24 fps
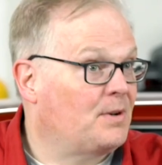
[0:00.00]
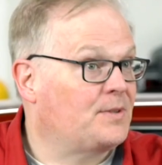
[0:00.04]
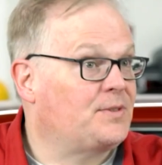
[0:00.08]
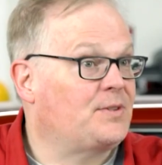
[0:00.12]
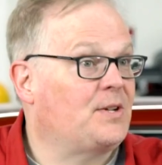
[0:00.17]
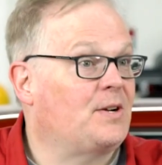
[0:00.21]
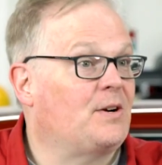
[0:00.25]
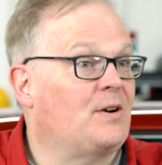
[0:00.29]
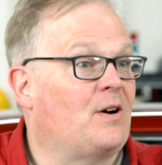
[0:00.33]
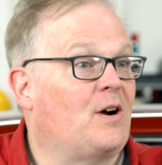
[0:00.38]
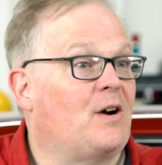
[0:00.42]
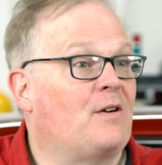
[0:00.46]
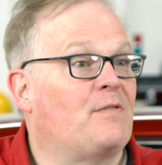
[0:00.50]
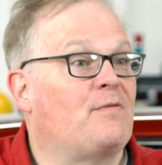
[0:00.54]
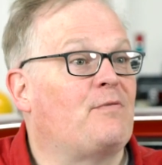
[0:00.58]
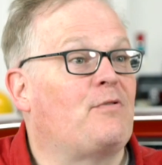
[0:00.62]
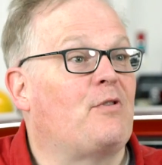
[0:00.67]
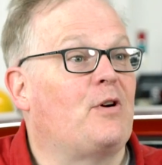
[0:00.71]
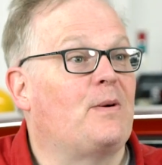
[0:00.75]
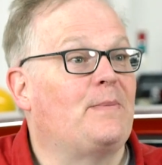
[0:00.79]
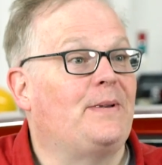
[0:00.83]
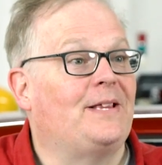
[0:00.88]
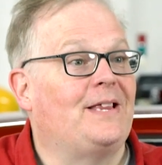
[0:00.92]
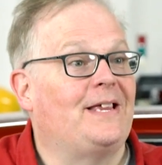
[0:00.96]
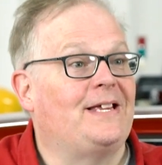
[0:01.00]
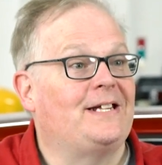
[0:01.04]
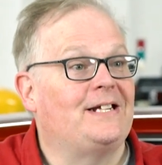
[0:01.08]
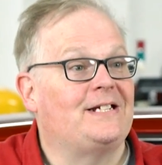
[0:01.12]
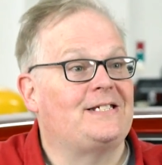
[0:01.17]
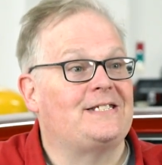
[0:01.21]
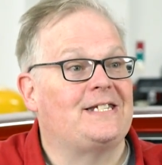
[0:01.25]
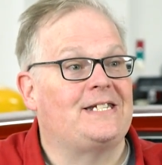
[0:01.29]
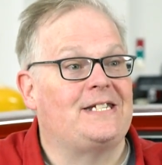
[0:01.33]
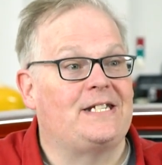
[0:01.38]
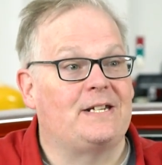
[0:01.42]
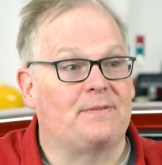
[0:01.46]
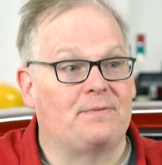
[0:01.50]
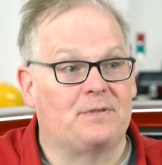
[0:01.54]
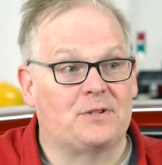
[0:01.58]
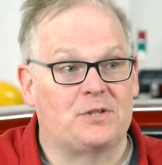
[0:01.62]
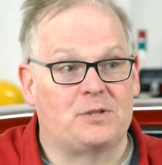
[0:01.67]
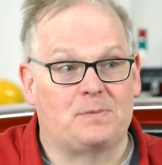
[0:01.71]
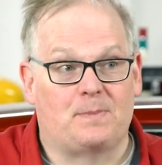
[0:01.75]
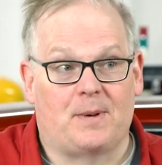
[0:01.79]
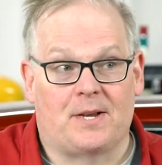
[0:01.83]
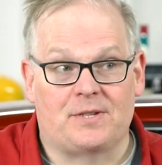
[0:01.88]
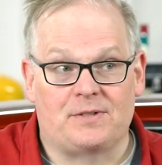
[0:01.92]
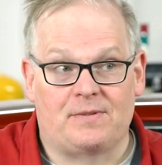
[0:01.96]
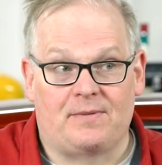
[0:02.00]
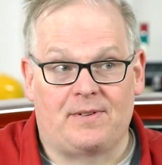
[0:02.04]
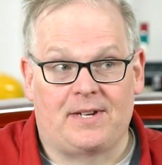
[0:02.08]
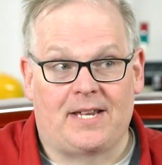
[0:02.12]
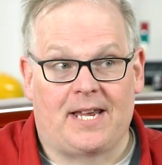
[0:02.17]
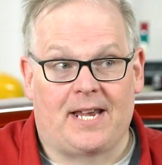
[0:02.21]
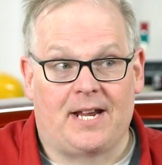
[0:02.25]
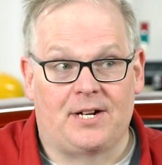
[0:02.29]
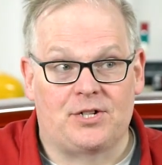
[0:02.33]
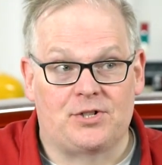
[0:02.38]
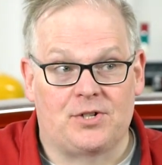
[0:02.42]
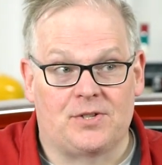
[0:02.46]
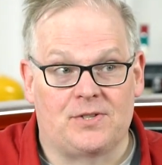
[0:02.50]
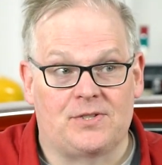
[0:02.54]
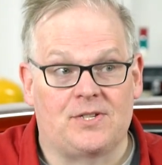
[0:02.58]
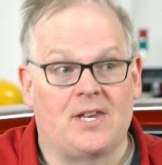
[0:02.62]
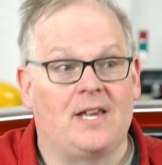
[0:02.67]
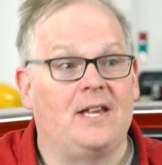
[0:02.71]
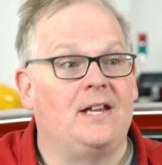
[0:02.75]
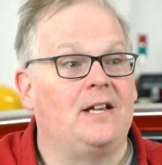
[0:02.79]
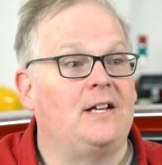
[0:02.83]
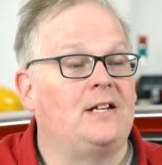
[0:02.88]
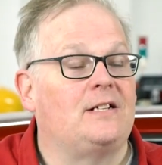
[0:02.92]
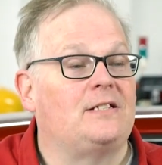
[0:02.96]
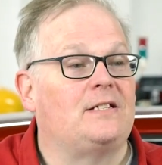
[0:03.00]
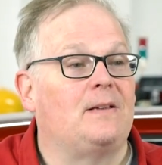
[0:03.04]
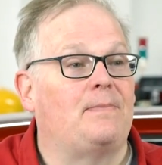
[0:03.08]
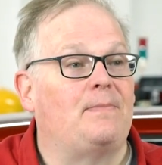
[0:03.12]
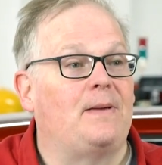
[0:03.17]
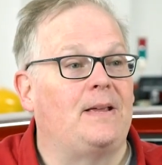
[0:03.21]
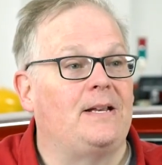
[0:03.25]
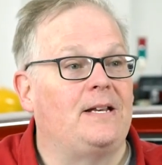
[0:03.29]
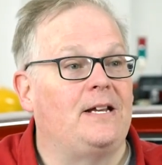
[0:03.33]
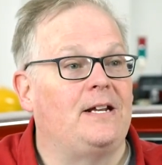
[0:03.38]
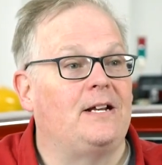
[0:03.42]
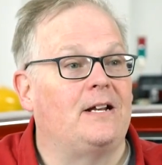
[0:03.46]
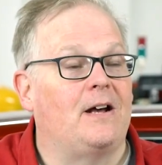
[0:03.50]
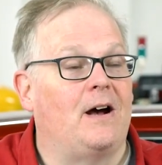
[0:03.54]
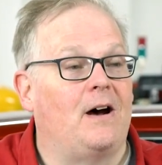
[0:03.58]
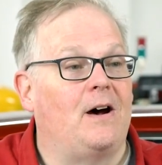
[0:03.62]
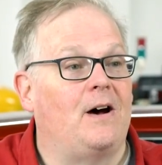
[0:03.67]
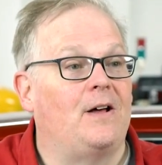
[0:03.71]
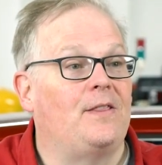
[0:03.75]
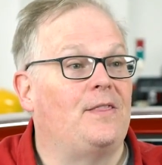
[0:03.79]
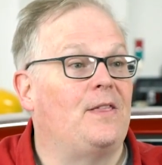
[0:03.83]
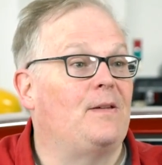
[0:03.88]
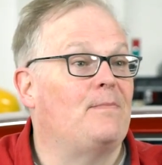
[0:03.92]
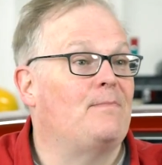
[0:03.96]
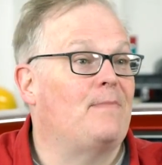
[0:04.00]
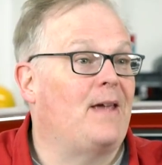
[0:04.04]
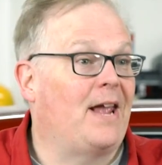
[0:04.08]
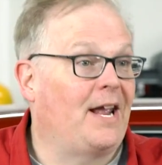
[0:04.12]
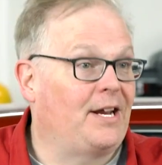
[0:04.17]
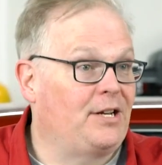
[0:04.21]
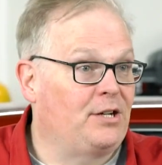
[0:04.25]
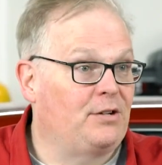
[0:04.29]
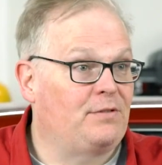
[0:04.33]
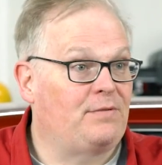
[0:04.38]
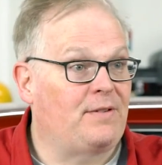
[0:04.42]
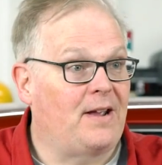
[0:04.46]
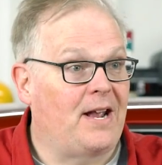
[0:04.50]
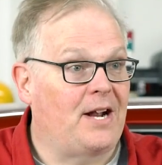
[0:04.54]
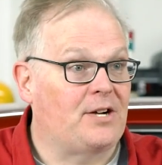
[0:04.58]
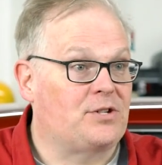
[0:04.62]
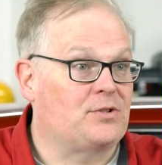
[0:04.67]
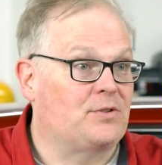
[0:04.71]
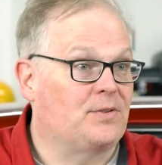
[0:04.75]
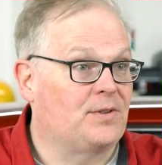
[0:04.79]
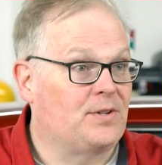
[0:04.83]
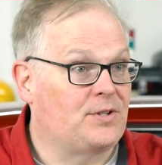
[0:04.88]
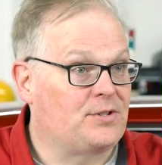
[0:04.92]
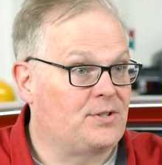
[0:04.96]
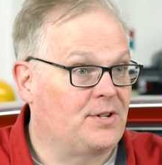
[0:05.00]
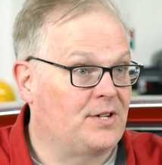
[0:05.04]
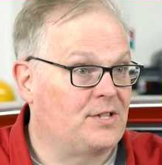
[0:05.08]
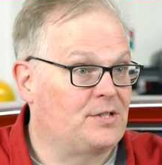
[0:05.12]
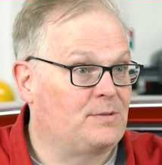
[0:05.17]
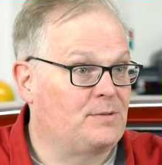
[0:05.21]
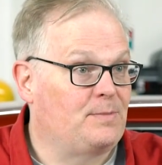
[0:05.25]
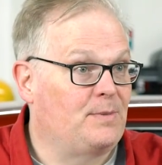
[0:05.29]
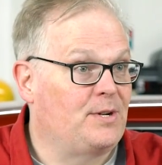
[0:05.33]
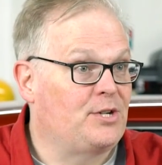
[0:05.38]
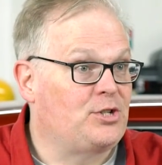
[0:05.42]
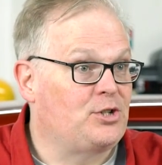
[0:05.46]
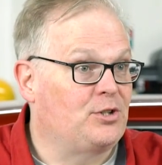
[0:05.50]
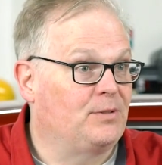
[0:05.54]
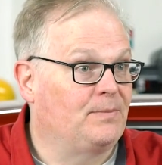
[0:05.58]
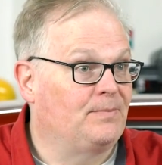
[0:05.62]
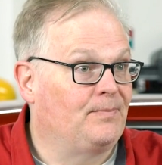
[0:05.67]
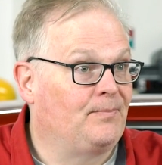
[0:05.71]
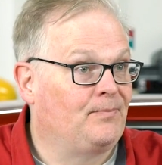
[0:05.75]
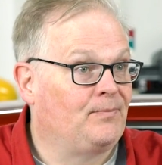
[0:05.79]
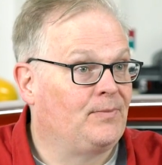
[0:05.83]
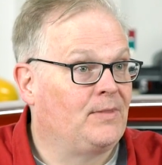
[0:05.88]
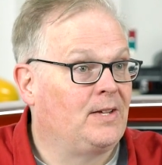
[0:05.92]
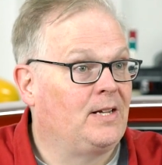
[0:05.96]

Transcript: but they are formulated to different specifications depending on the manufacturer of the transmission.